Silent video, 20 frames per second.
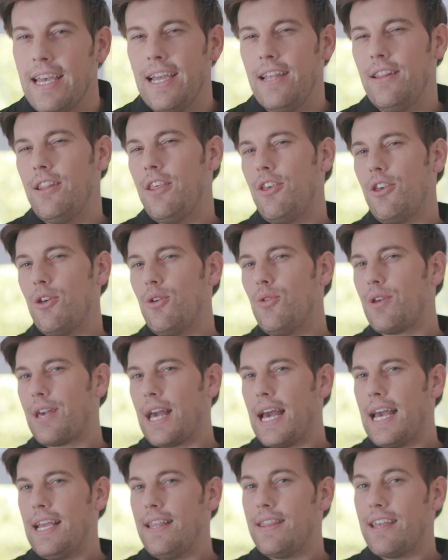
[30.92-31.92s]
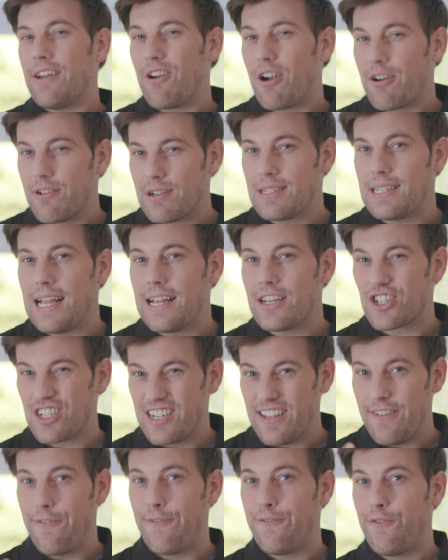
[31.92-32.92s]
In the UK, there are
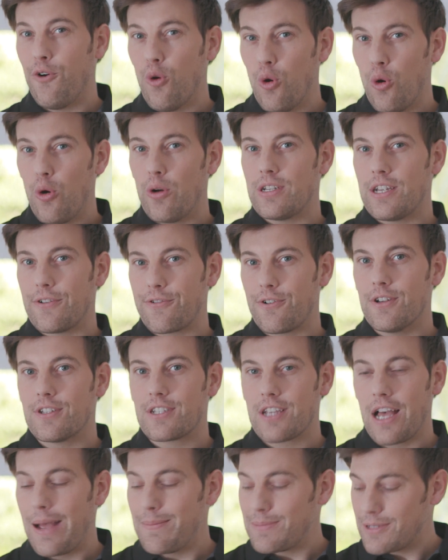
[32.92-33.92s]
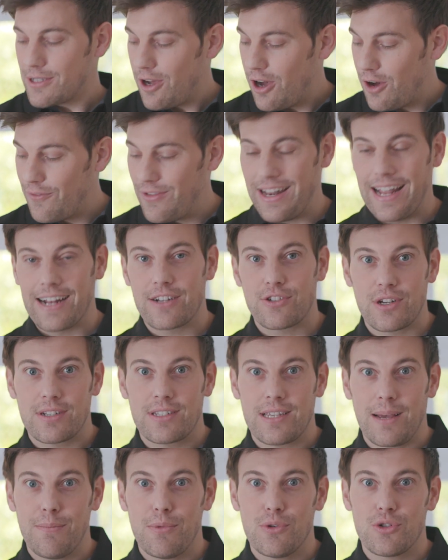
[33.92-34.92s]
essentially four different types of electric
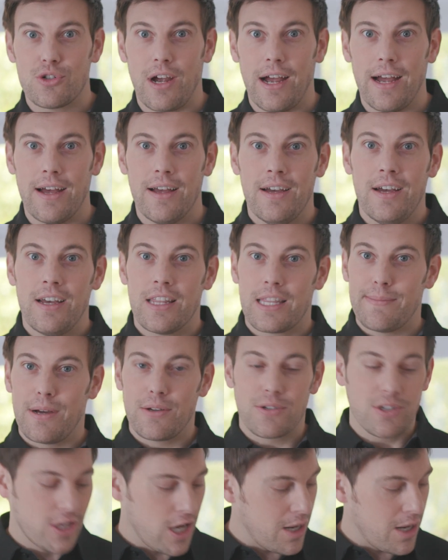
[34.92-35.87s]
tumble dryer, the most